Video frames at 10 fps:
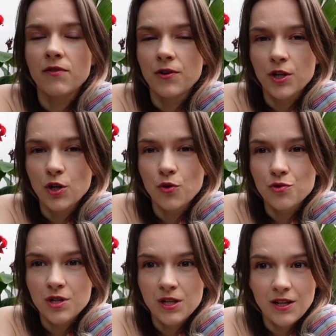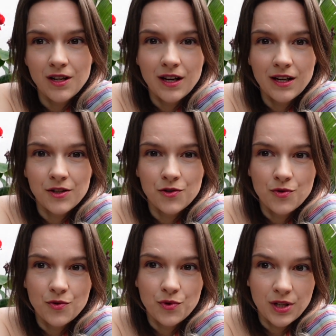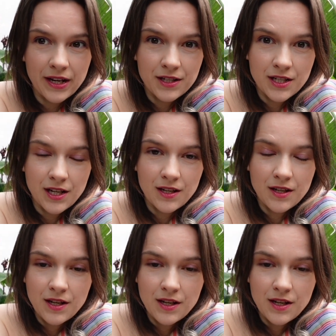very cozy and relaxing,